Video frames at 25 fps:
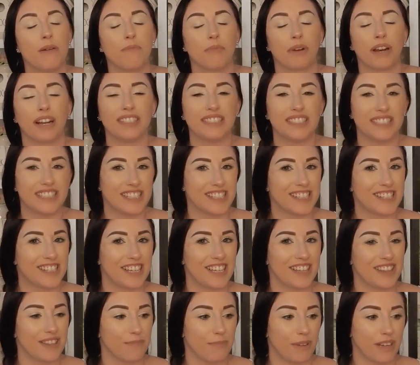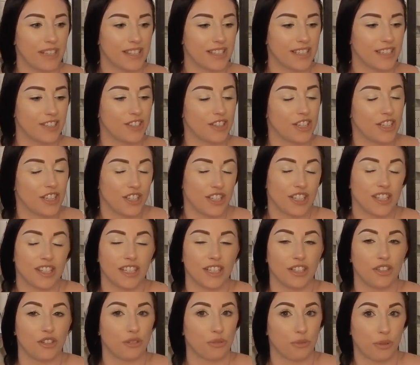but I didn't see in the message that she
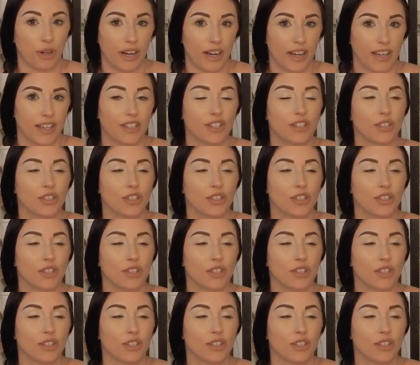said tray.